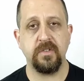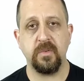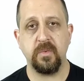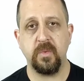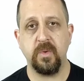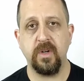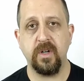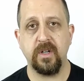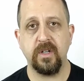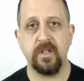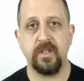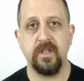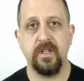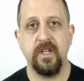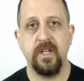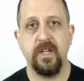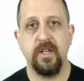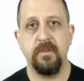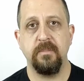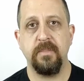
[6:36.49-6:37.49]
to work
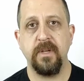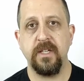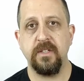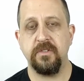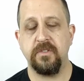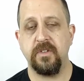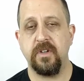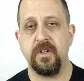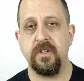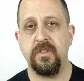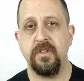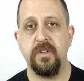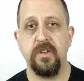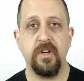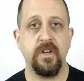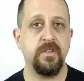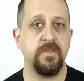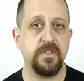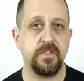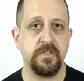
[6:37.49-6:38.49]
based on the
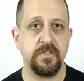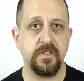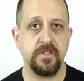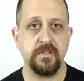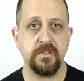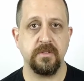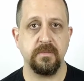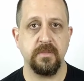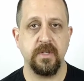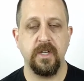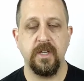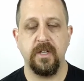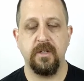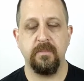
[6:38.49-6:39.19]
nervous system,